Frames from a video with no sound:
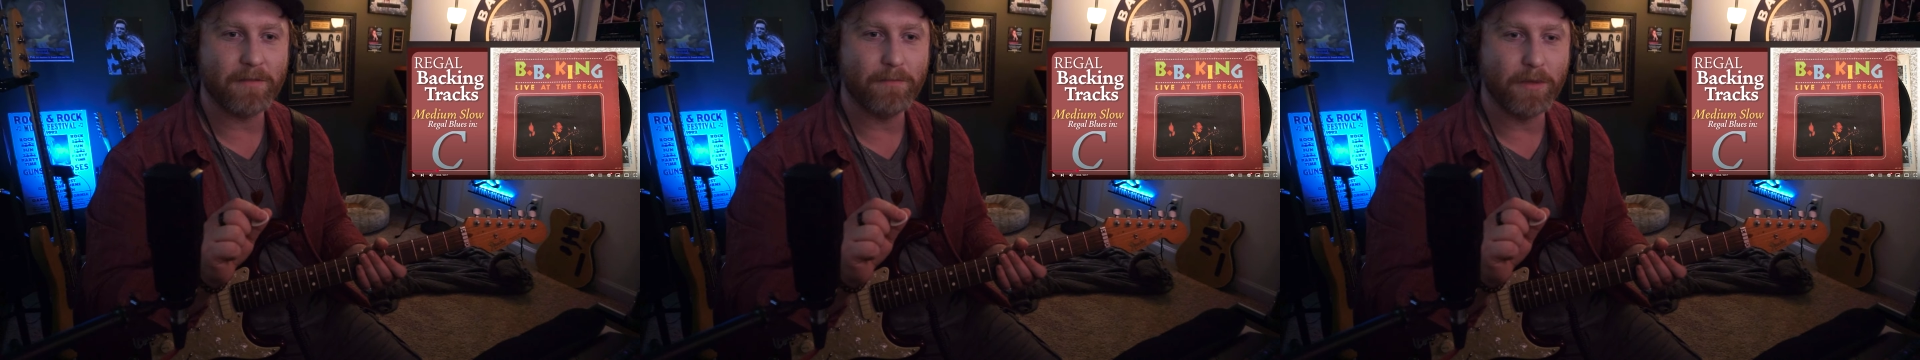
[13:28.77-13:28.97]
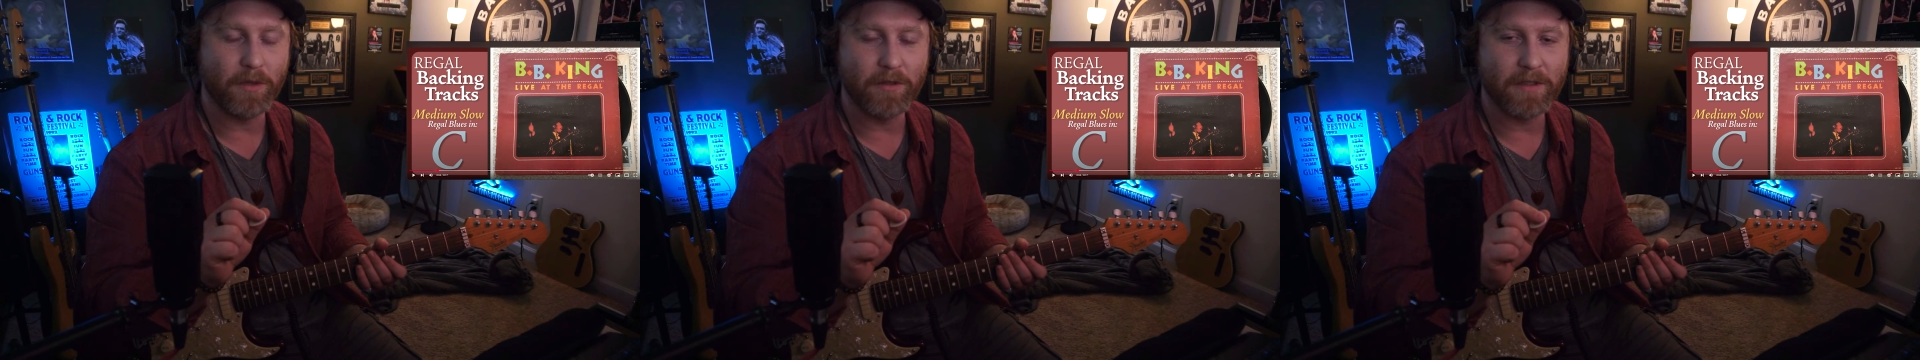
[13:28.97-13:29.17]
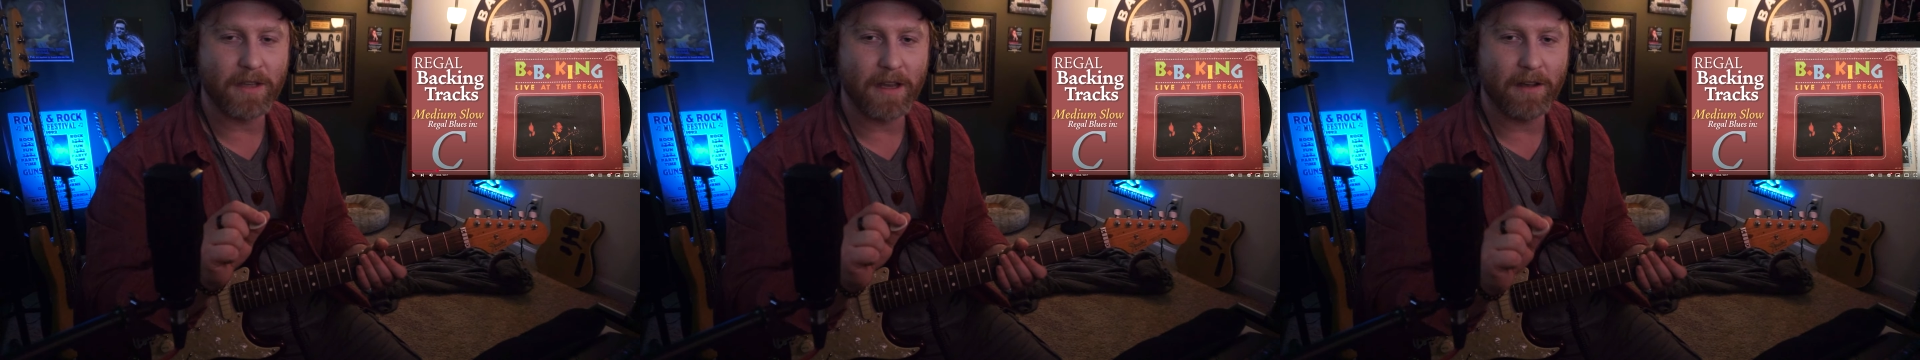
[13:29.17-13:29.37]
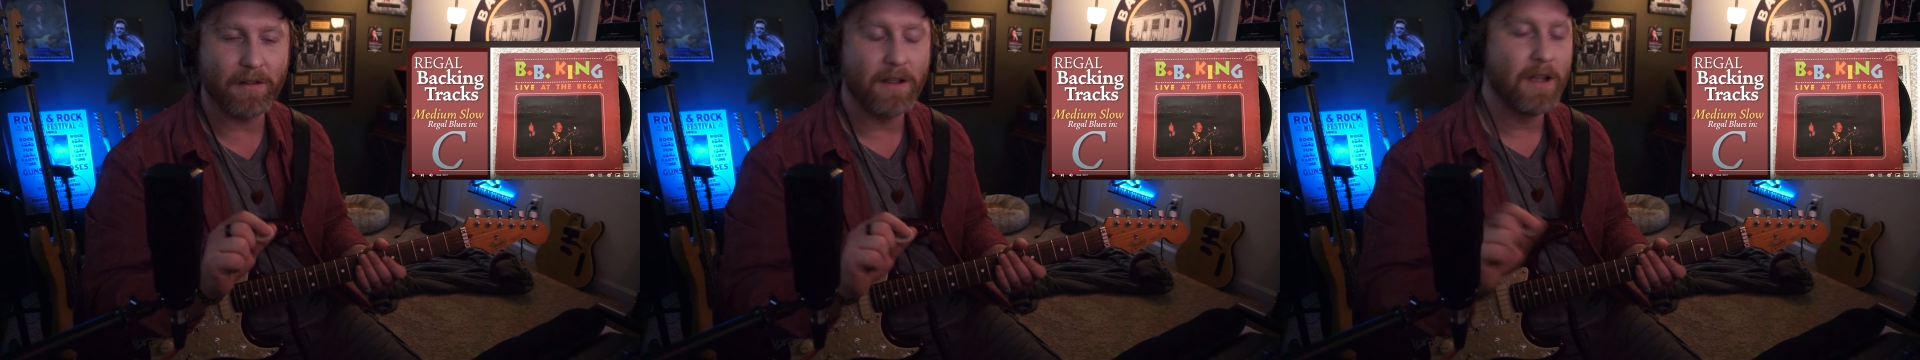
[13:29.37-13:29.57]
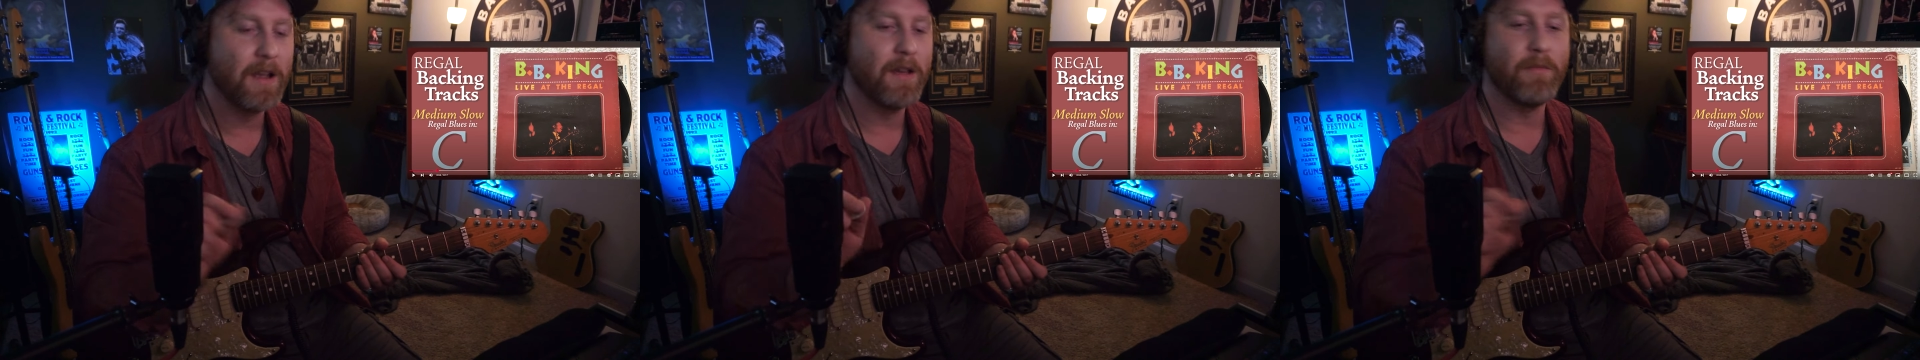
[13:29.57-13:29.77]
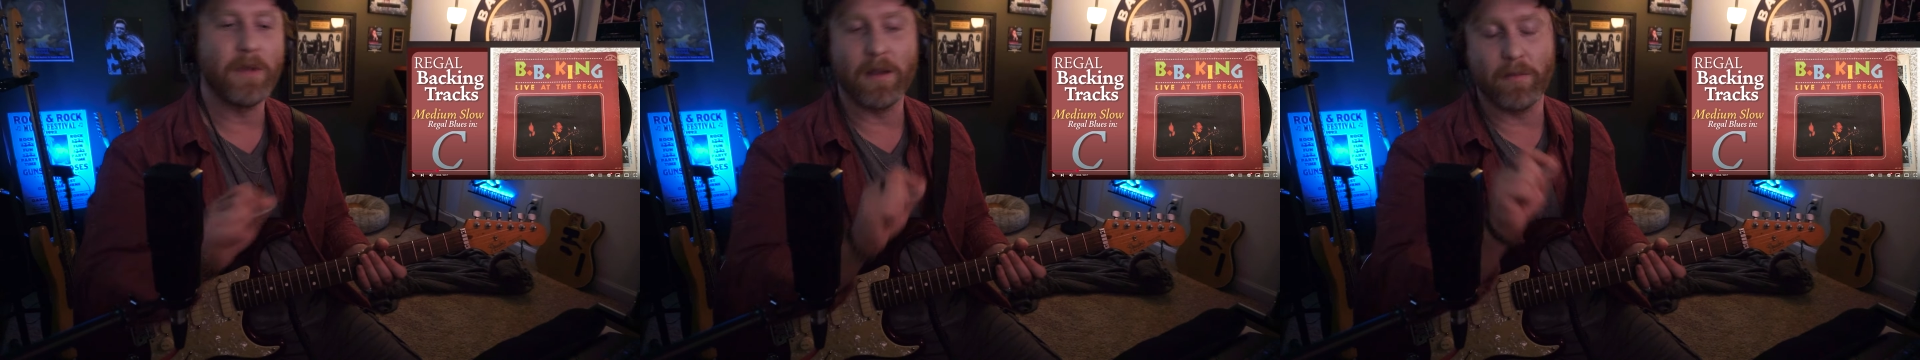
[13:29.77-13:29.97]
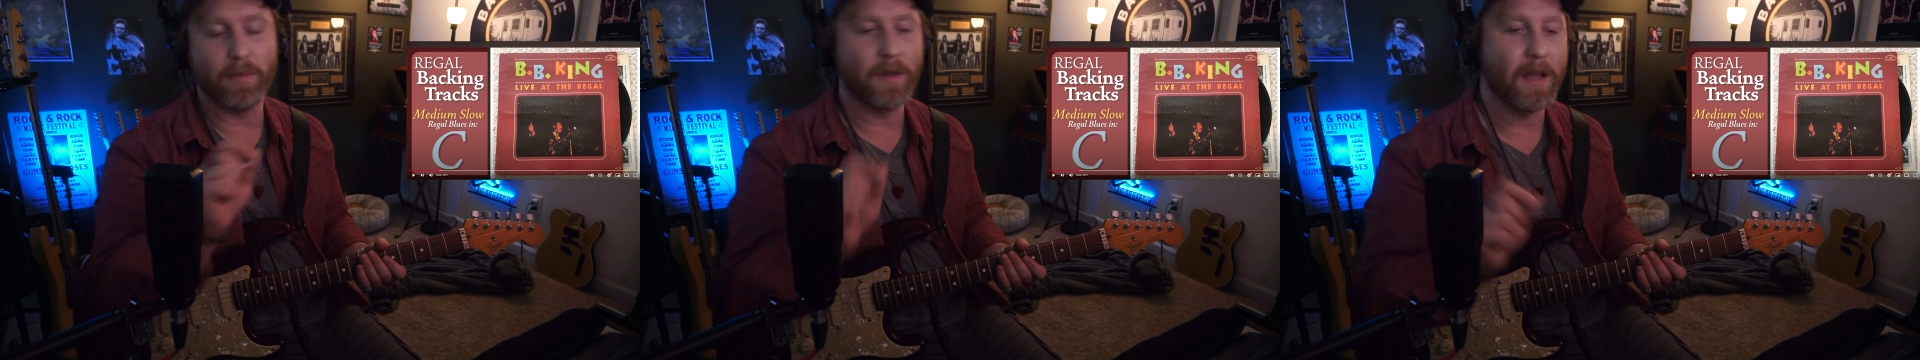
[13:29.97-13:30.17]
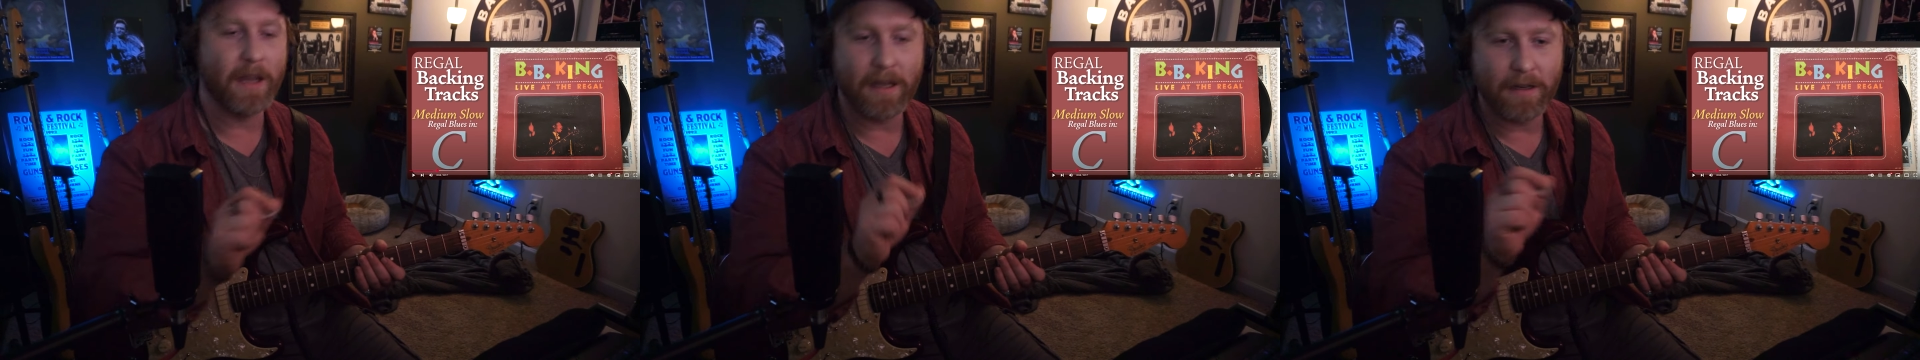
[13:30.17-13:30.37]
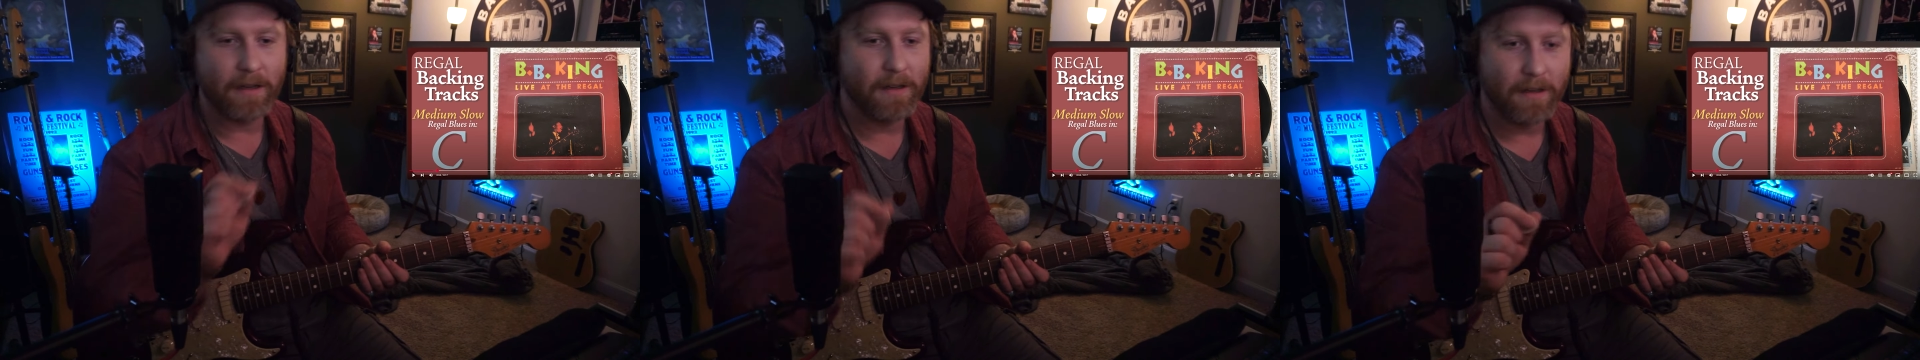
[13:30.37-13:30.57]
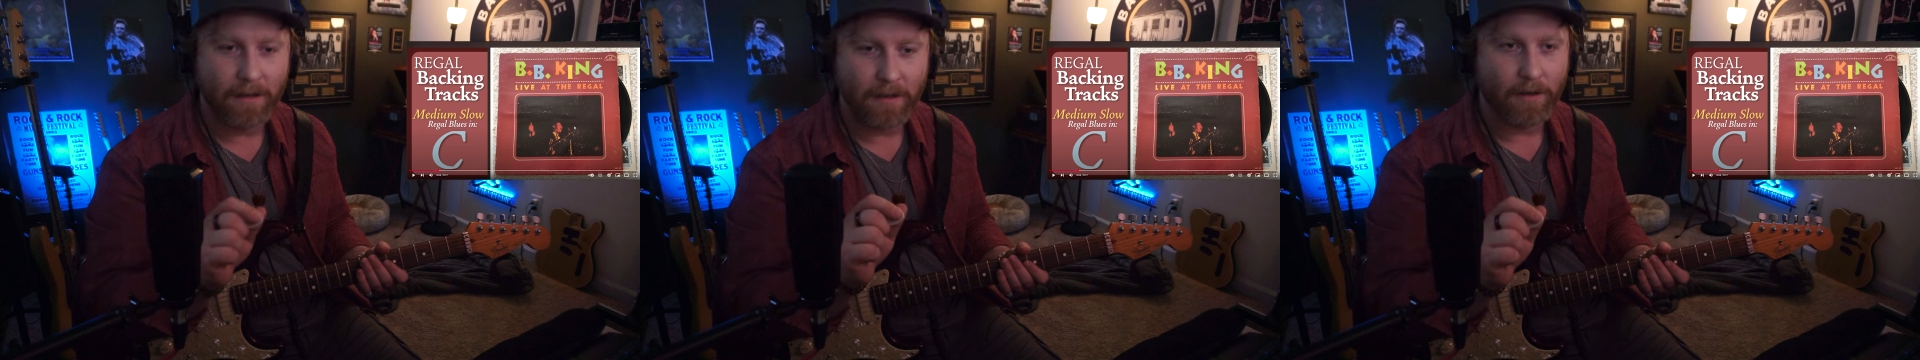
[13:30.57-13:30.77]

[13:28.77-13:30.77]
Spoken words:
blues scale being played,